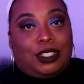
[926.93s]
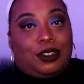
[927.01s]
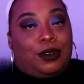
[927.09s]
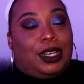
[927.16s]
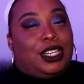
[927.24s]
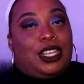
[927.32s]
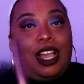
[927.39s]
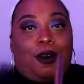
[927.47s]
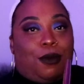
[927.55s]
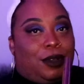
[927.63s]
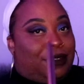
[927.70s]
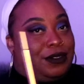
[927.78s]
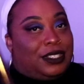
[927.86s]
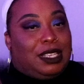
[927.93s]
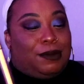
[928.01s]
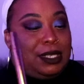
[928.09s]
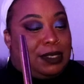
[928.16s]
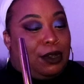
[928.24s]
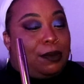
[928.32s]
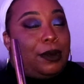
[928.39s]
to do it, y'all would have seen
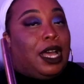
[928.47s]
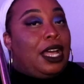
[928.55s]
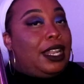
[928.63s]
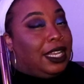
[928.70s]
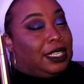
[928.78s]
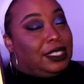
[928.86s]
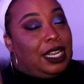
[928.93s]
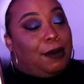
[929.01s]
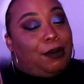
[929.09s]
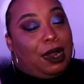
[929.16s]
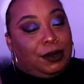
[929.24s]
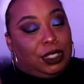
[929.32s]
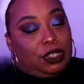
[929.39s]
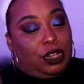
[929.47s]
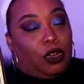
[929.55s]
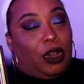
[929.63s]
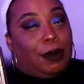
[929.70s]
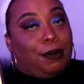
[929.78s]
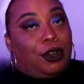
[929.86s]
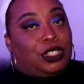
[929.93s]
me smoke. But like I said, I'm probably just going to
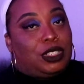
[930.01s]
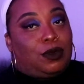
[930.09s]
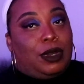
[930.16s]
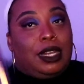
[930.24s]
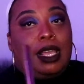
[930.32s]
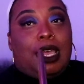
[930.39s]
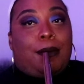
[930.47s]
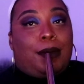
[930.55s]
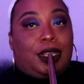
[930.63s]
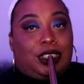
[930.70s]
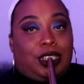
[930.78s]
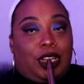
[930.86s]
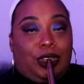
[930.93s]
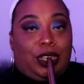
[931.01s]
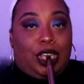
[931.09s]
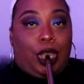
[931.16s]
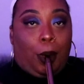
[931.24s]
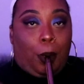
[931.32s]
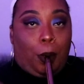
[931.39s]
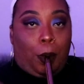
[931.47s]
go out and purchase one. But, you know, you
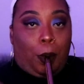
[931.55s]
can